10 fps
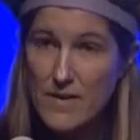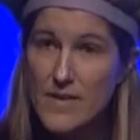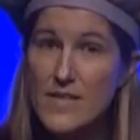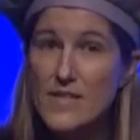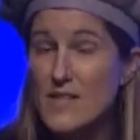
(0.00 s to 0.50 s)

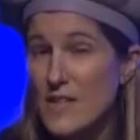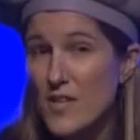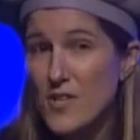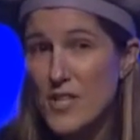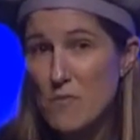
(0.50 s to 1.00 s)
This is
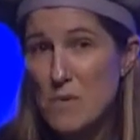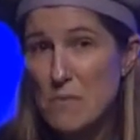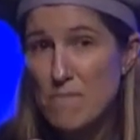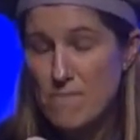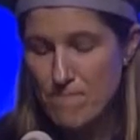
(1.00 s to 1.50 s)
leadership,
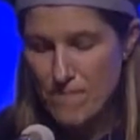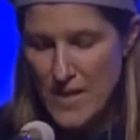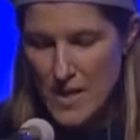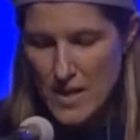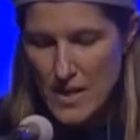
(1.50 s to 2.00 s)

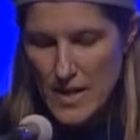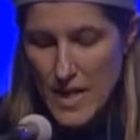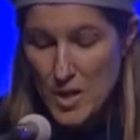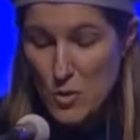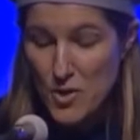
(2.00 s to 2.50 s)

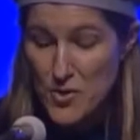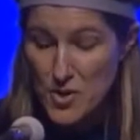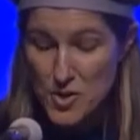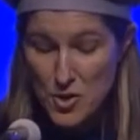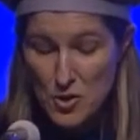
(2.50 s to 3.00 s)
and you will use
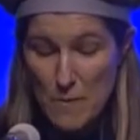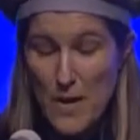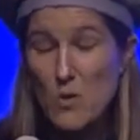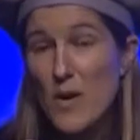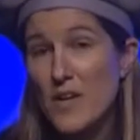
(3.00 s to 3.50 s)
it too, no
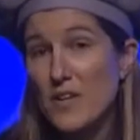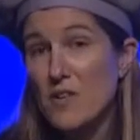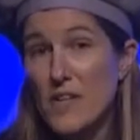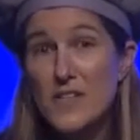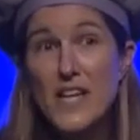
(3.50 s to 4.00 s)
matter where your
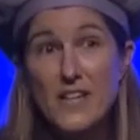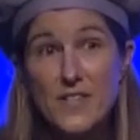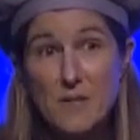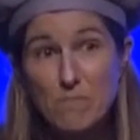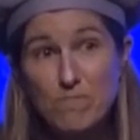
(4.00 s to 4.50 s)
career takes you.